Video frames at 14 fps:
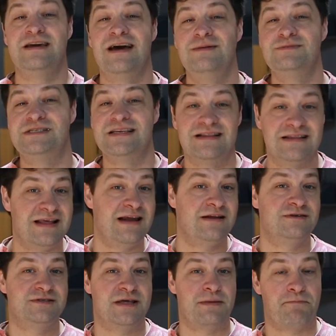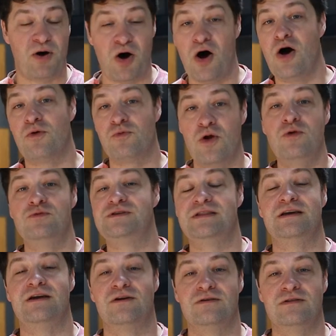it comes to the letters that Paul wrote to
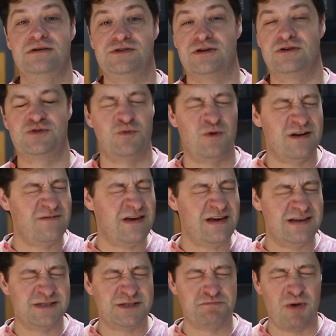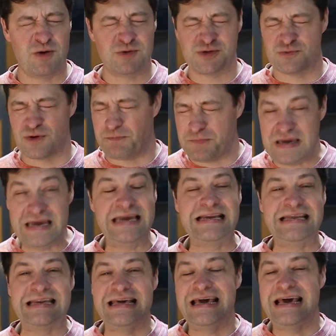the early church, one of his most
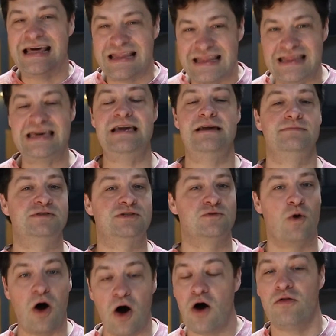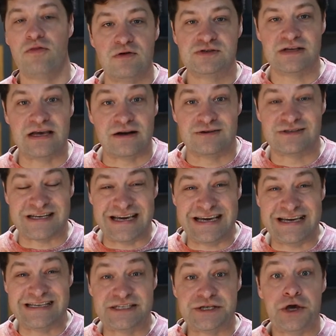repeated themes through all those letters
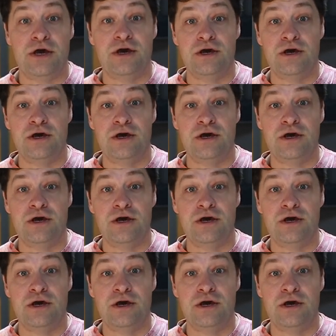is